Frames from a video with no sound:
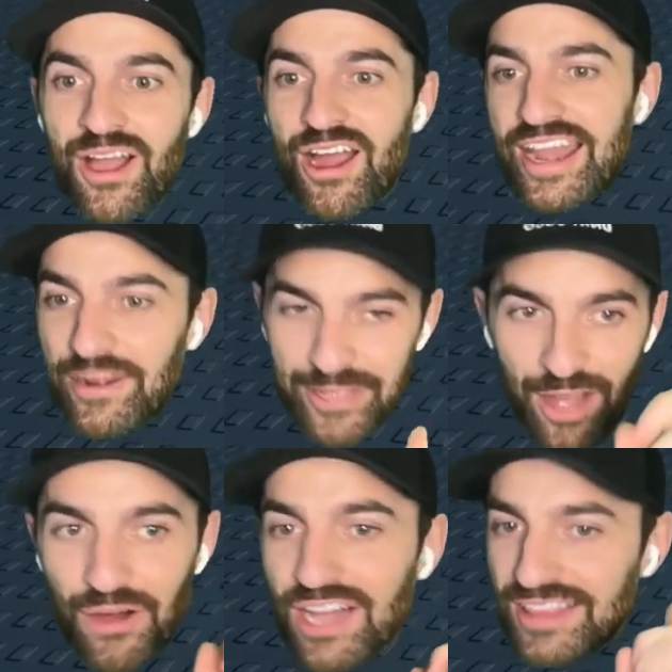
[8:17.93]
Alright, here we
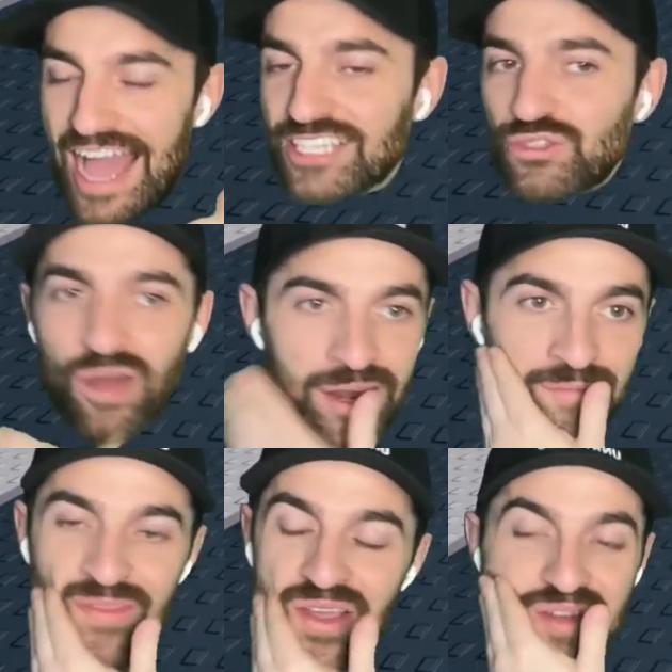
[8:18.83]
go. Last
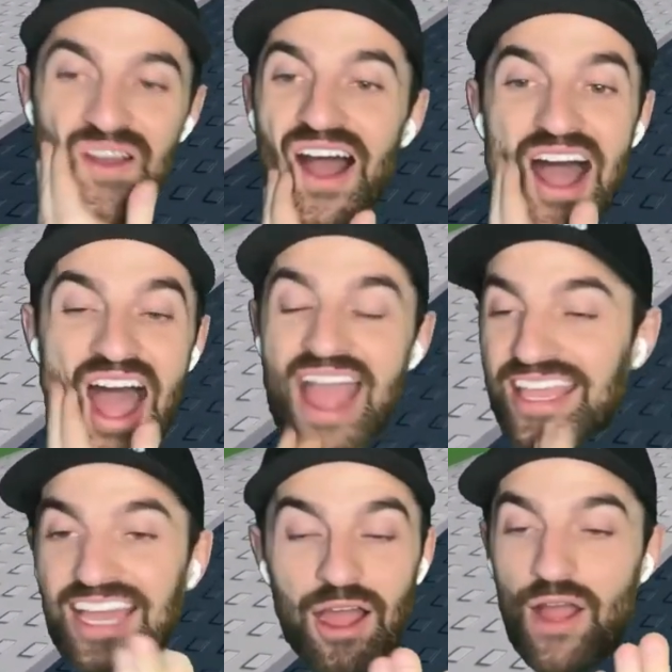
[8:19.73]
one. I can't...